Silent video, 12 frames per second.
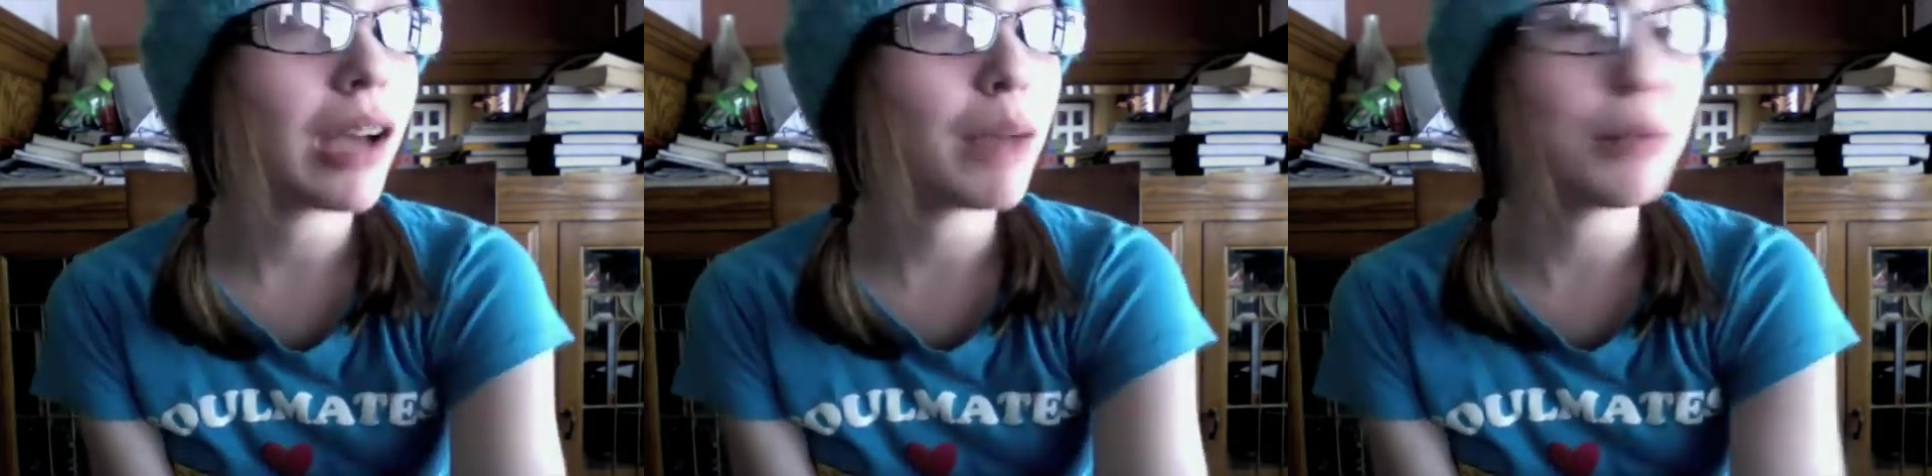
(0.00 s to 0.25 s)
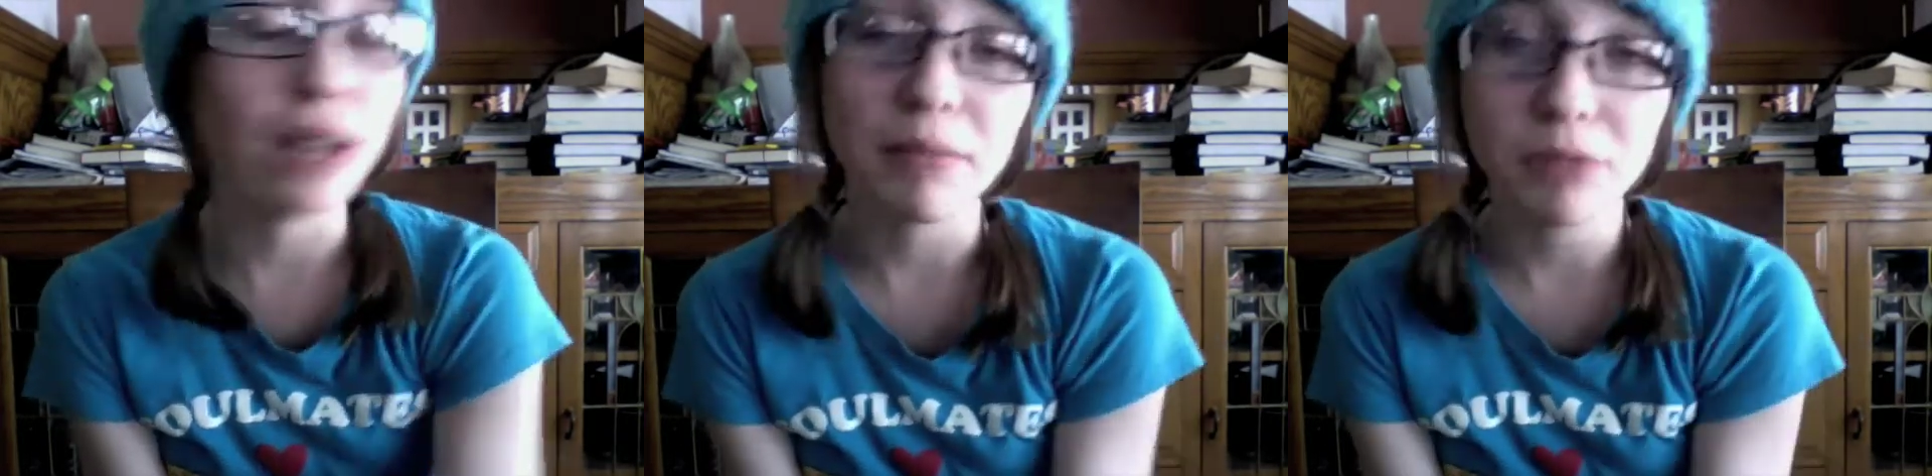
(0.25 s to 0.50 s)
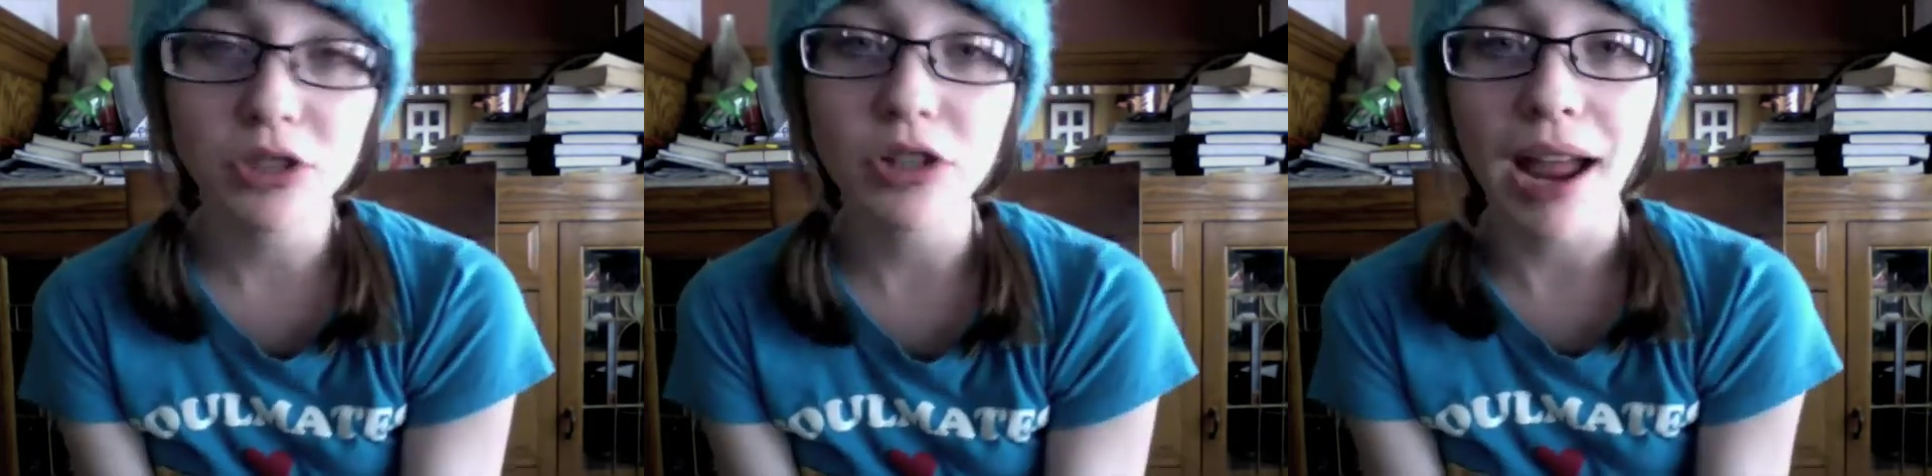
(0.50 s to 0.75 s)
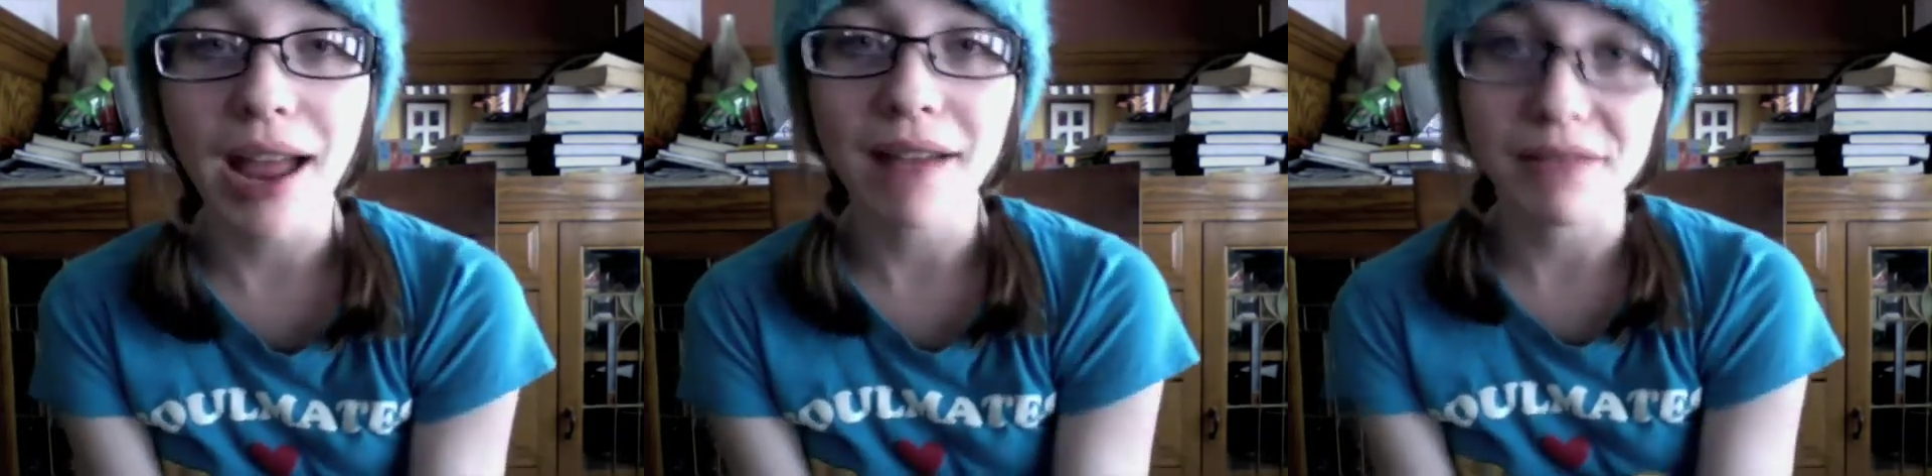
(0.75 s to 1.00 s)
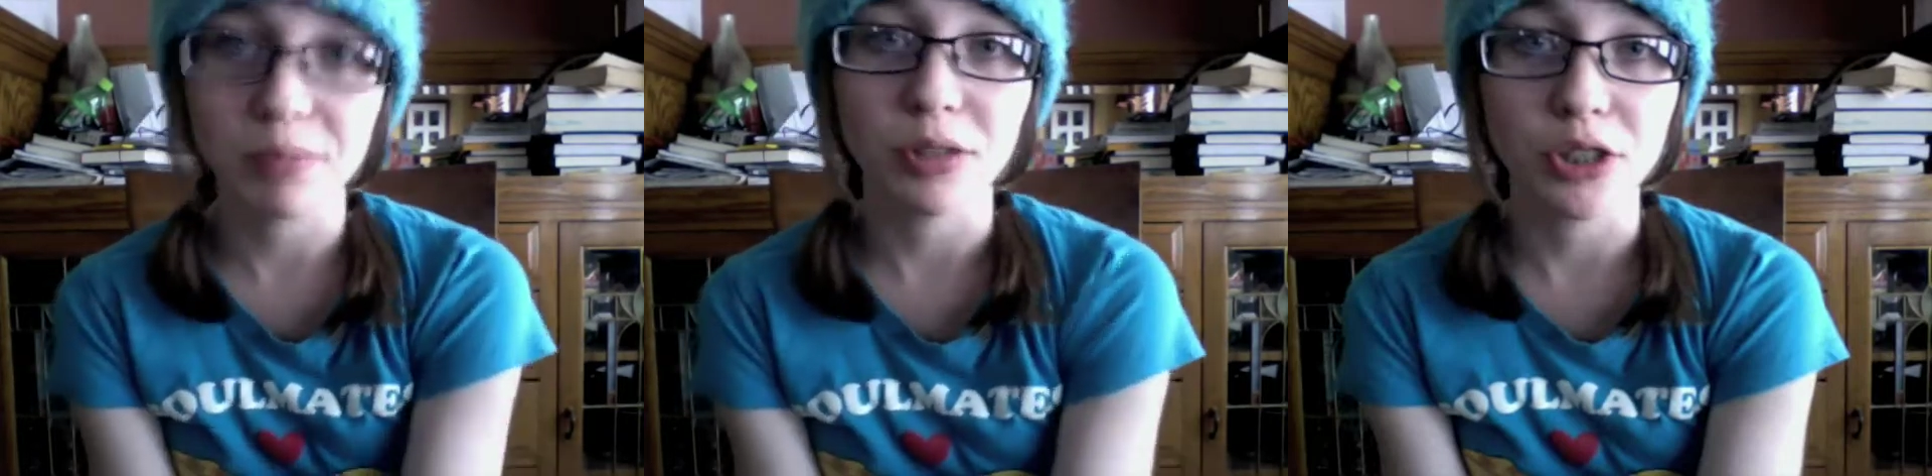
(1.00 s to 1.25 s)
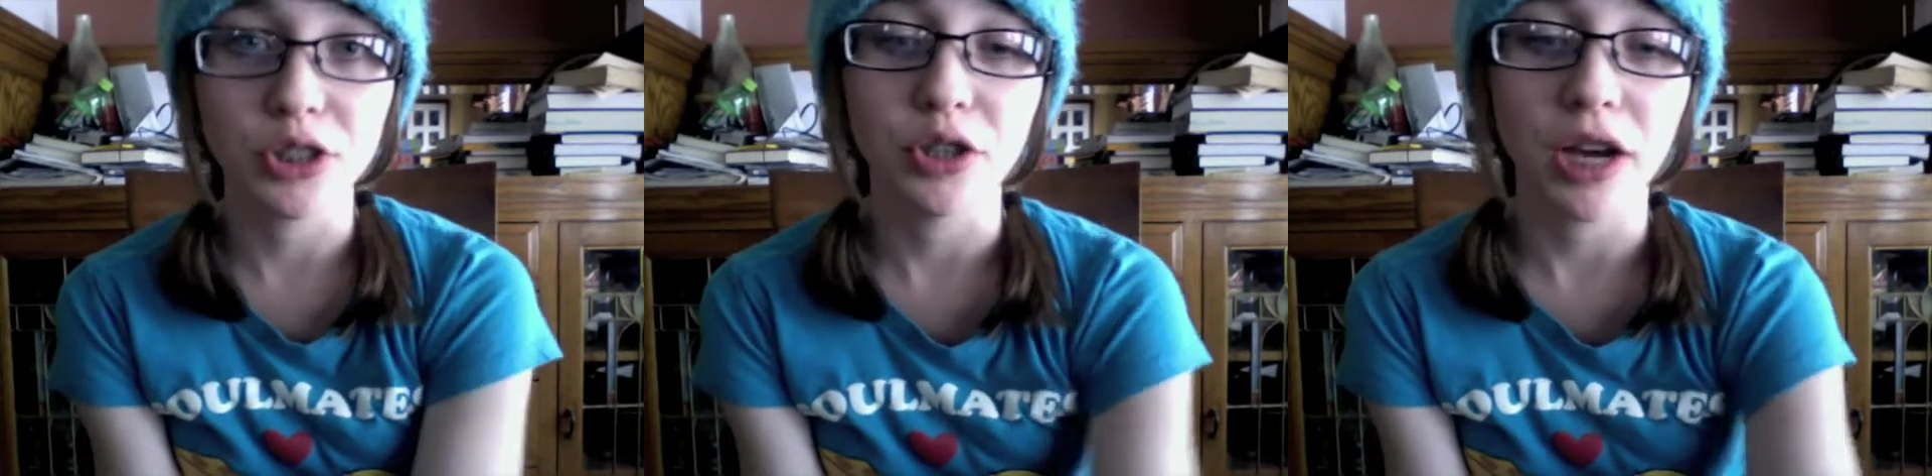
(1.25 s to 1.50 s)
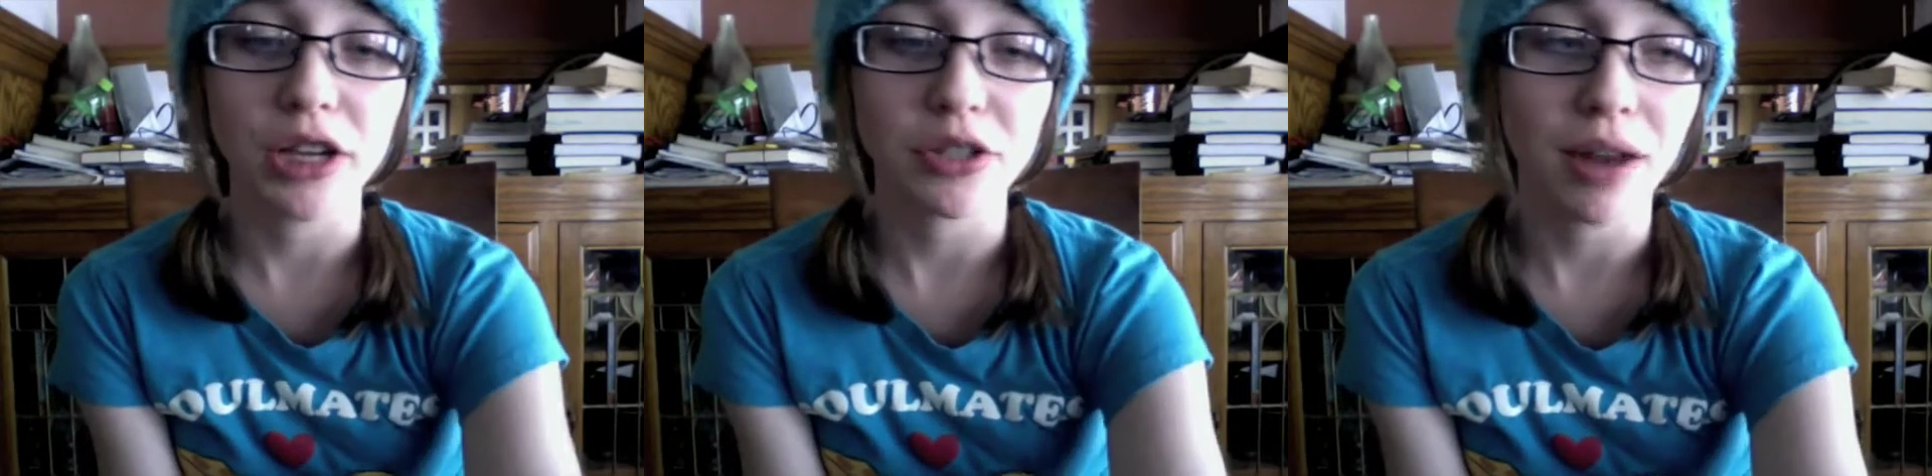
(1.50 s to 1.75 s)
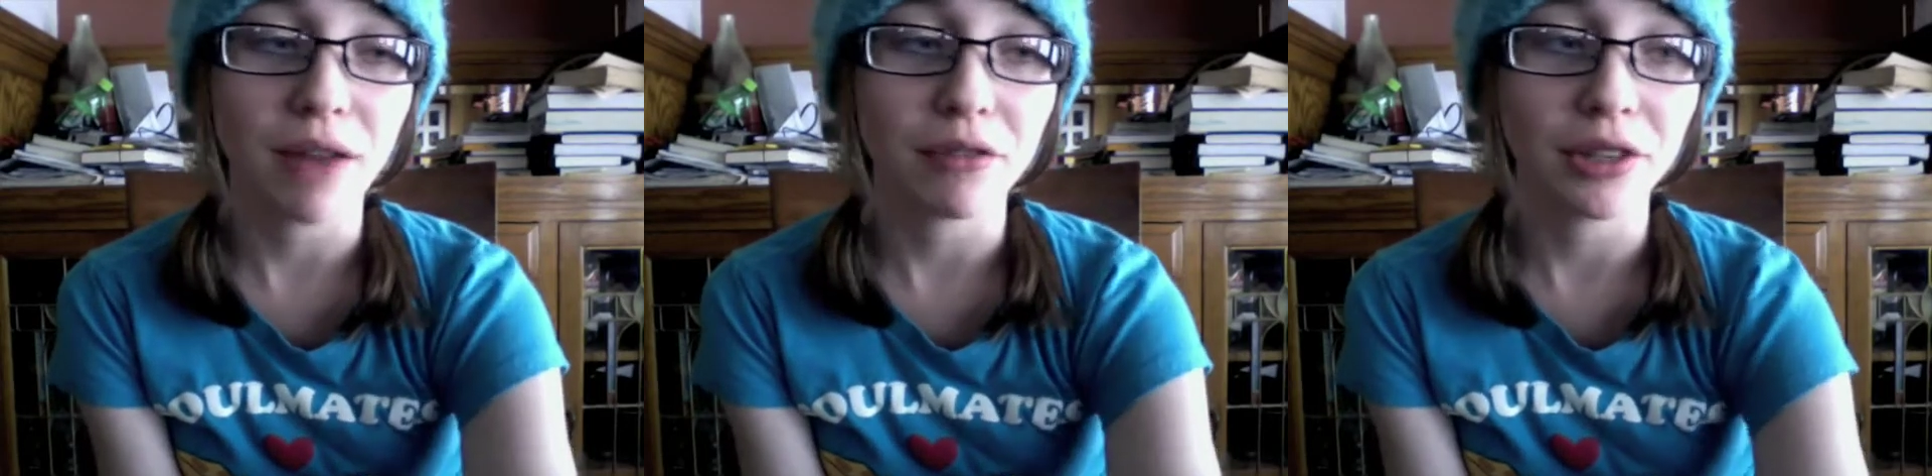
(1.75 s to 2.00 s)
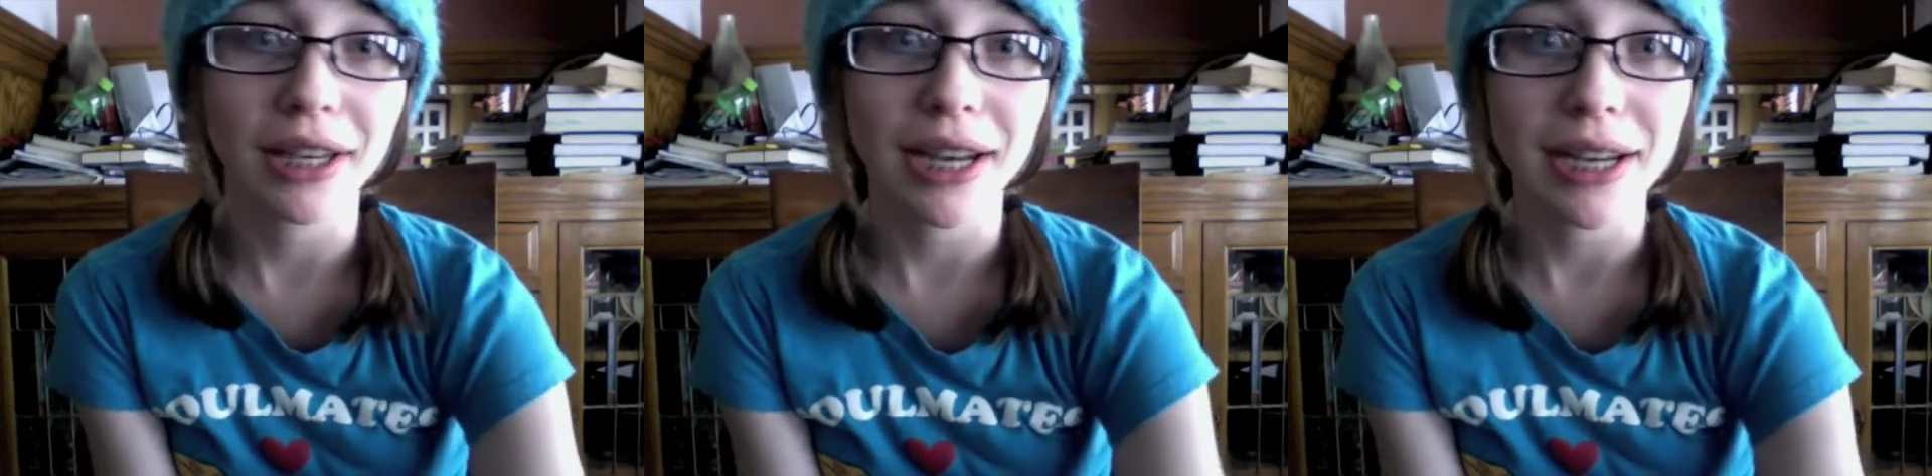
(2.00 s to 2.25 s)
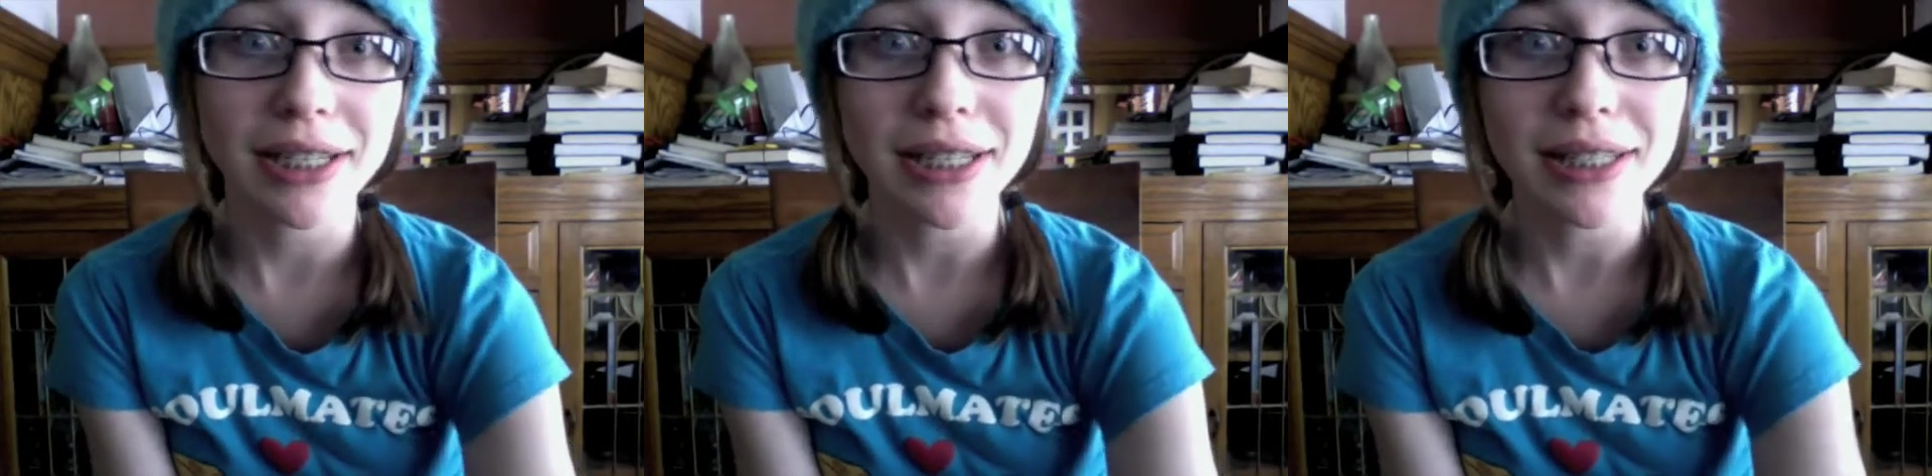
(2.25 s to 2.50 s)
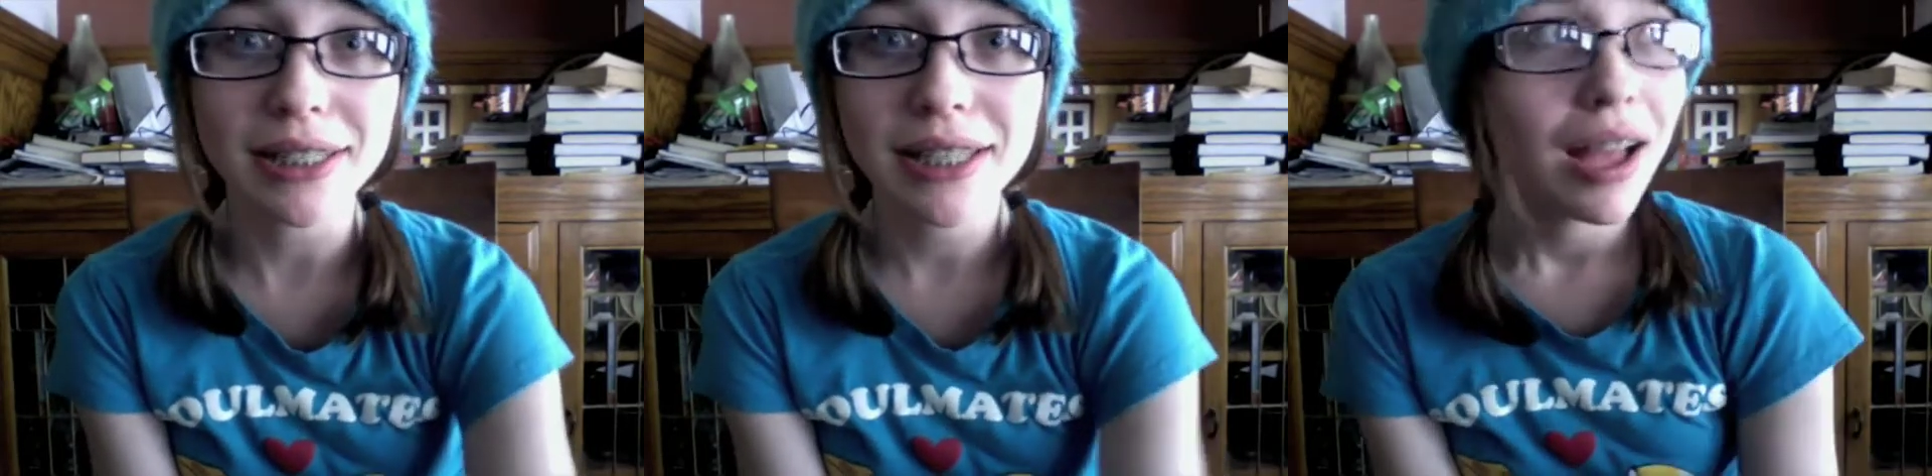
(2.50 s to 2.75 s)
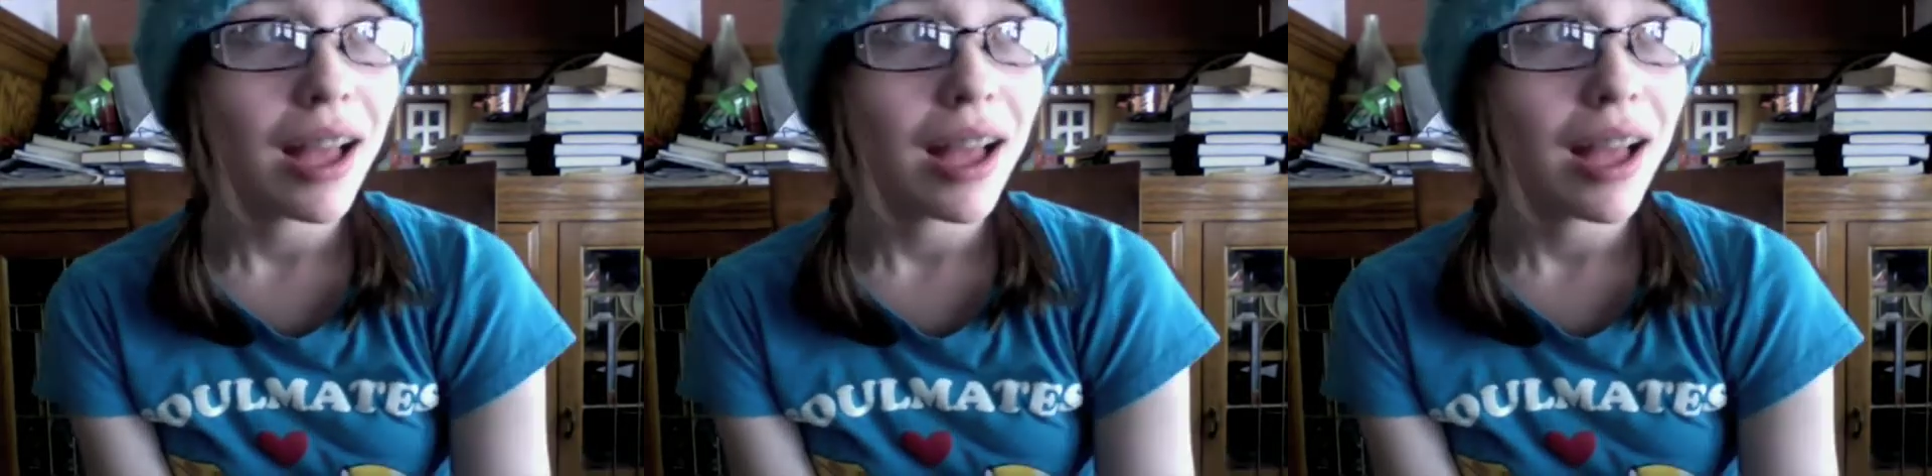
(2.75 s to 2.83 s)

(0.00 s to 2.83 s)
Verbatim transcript: I mean, I'm sure I have something to do, I just don't have really any ideas.